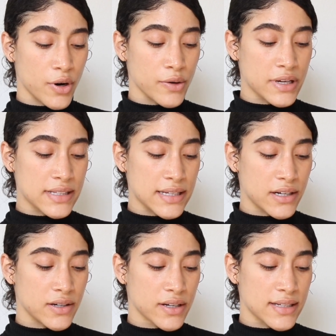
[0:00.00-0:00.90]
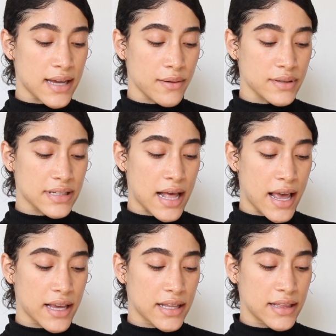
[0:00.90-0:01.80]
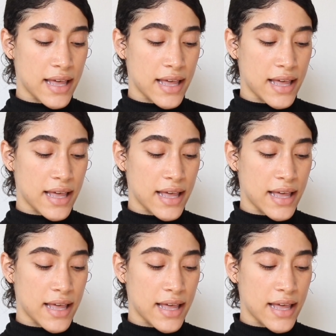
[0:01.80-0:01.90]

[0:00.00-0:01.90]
Pro Conceal because I was like,